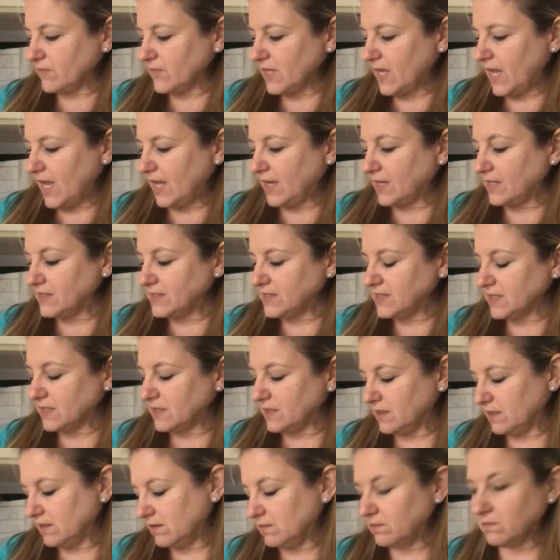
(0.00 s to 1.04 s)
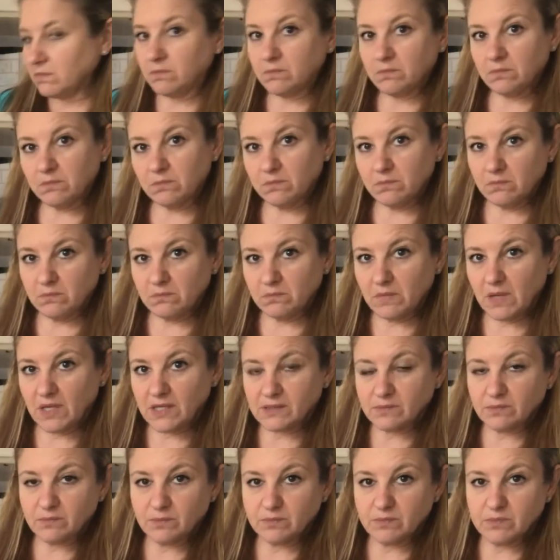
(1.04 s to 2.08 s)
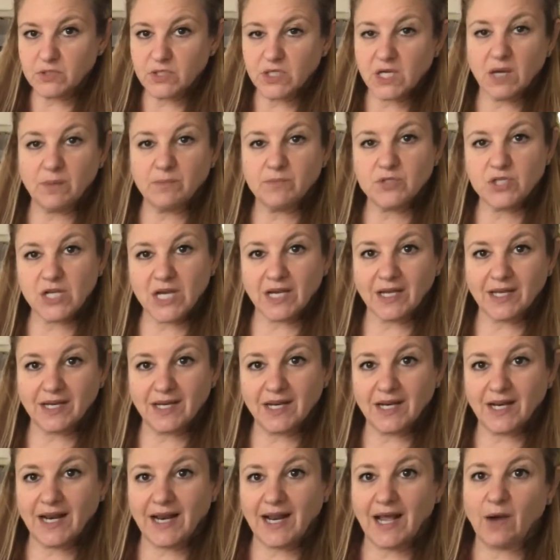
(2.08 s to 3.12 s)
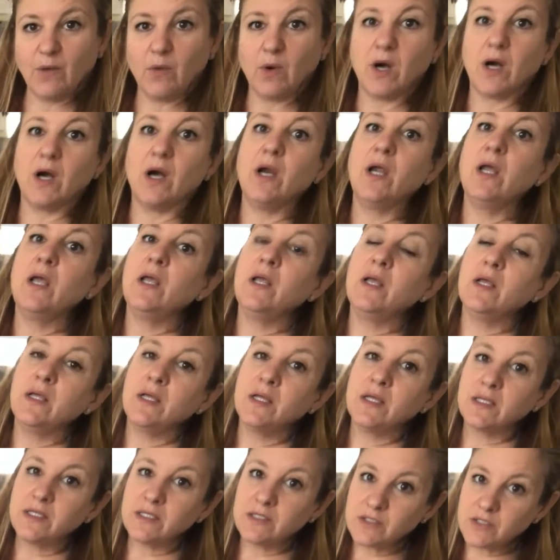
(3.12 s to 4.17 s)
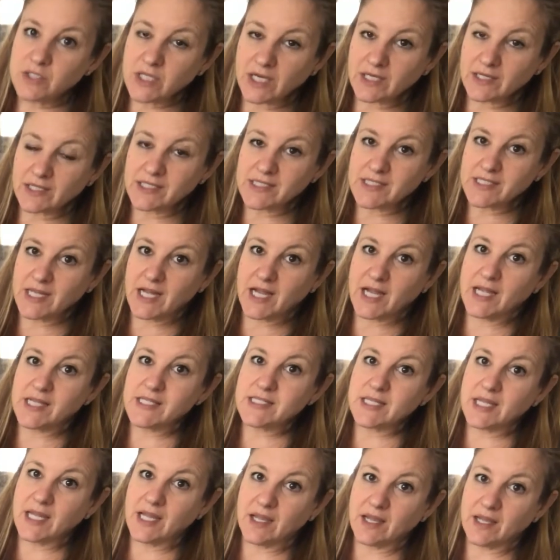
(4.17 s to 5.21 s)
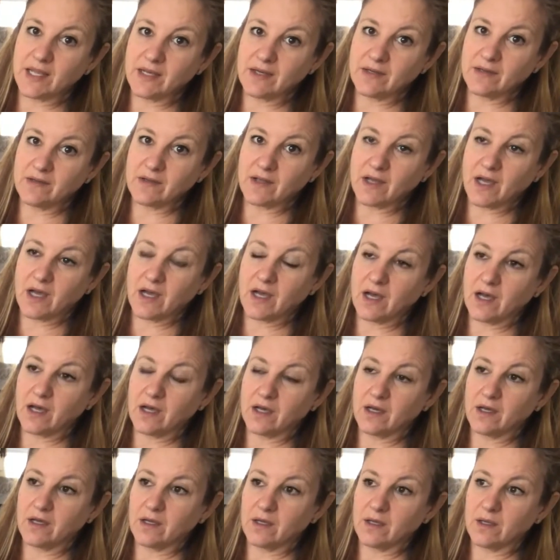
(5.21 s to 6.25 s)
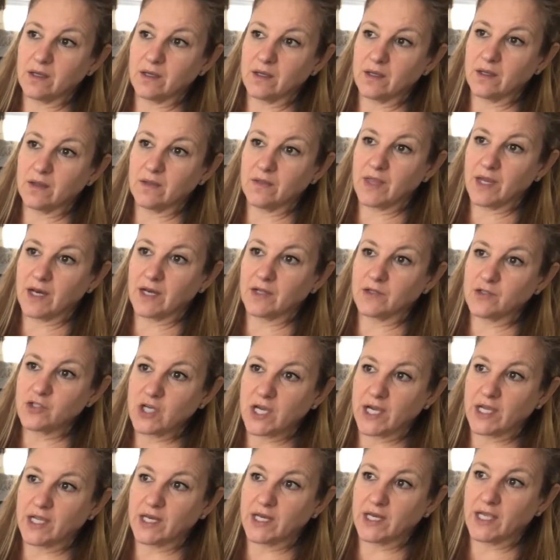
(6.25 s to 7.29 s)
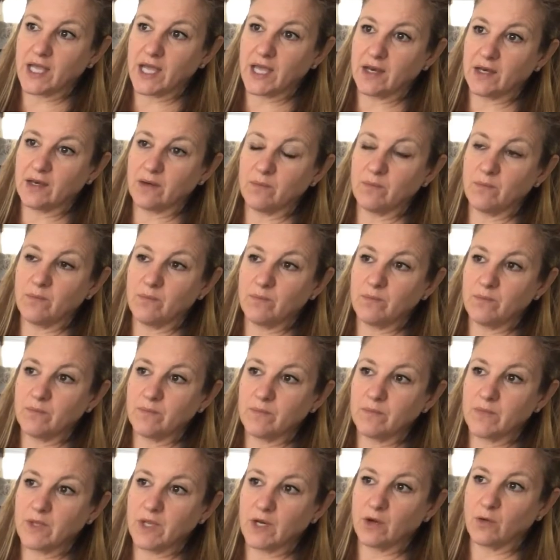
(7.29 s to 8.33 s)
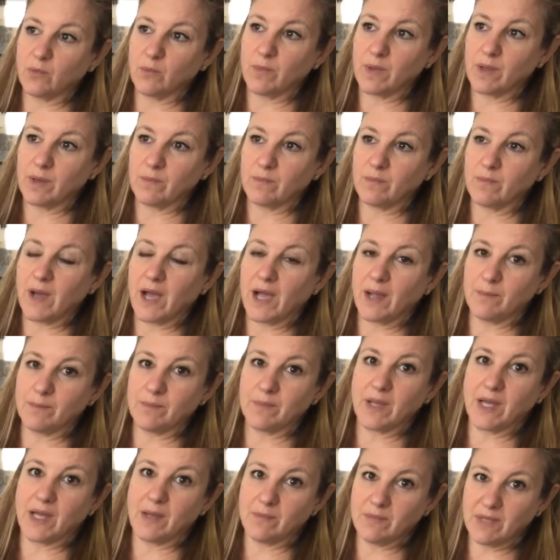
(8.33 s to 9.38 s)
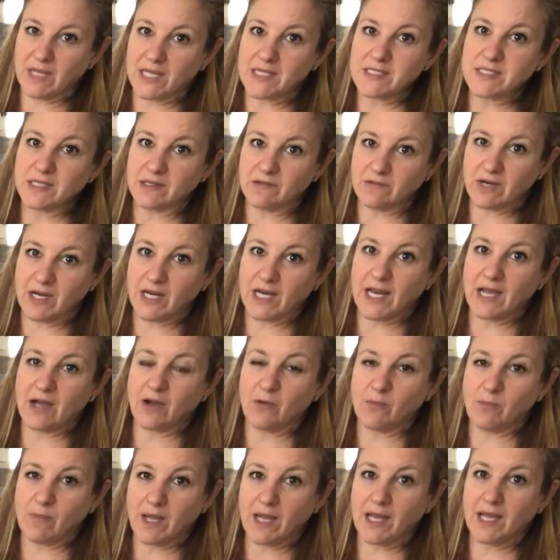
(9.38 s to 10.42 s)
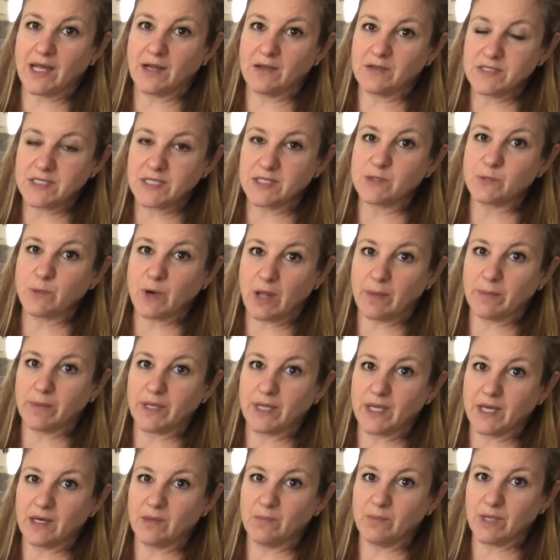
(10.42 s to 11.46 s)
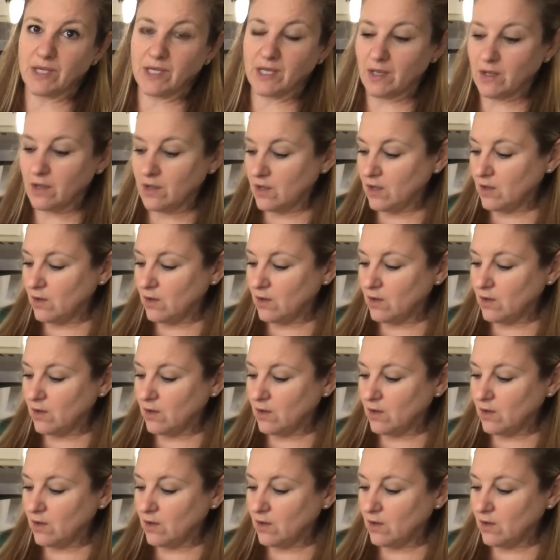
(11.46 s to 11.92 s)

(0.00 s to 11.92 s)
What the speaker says: and I'll come check it in an hour, check the size, and then I'll check it again. You know, I'm guessing right now in my house it's probably going to be